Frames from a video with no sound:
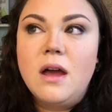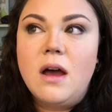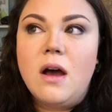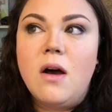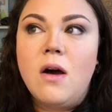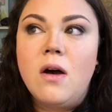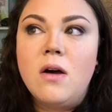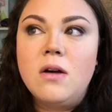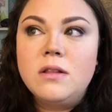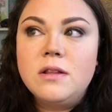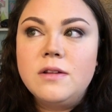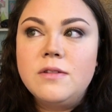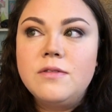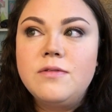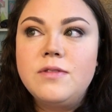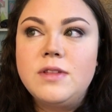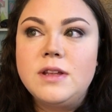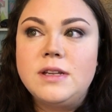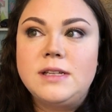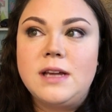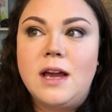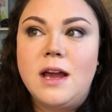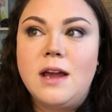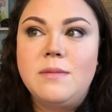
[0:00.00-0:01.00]
All of the
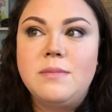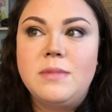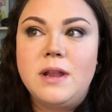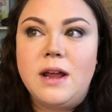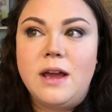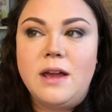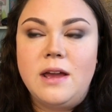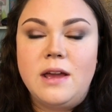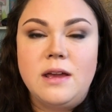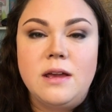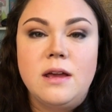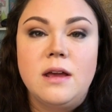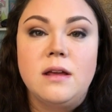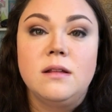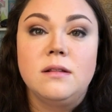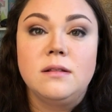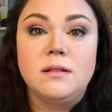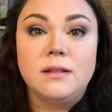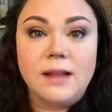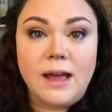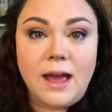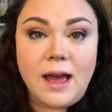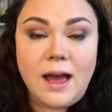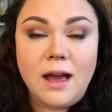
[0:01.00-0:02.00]
time that I
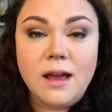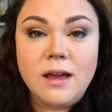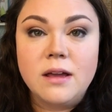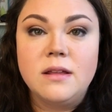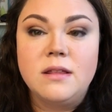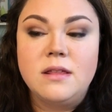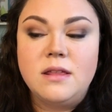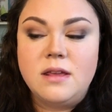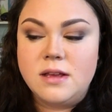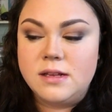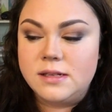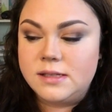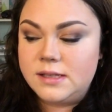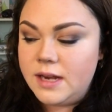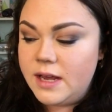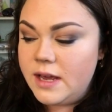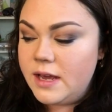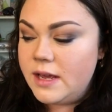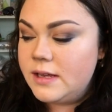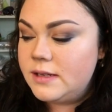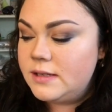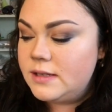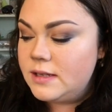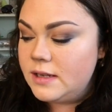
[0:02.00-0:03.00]
lack these
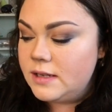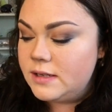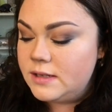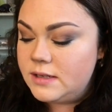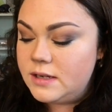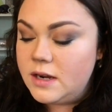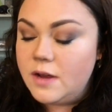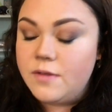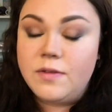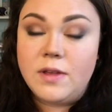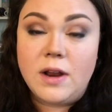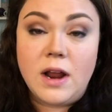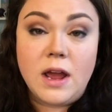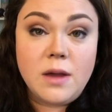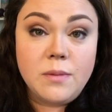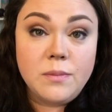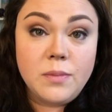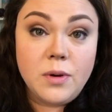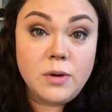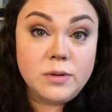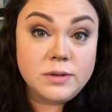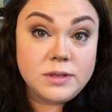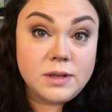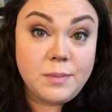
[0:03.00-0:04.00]
days is stuff that I
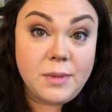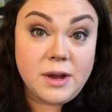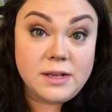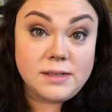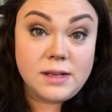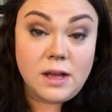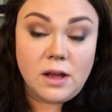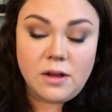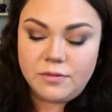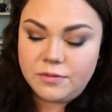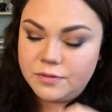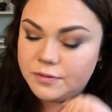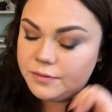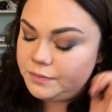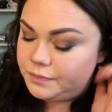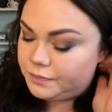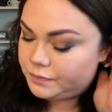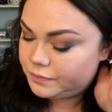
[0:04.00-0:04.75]
impose on myself.